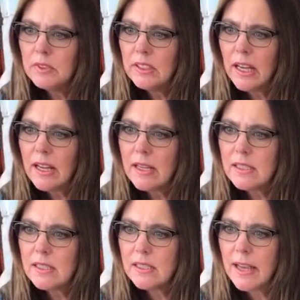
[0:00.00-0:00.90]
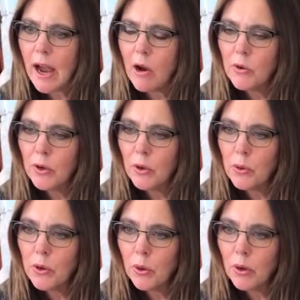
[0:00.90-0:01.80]
Yes, Cowgirl
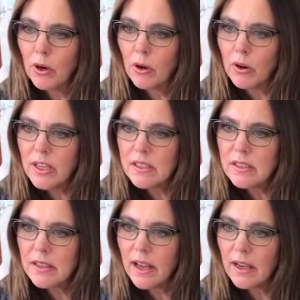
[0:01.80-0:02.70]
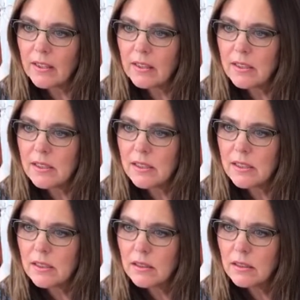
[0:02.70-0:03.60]
Coral is next.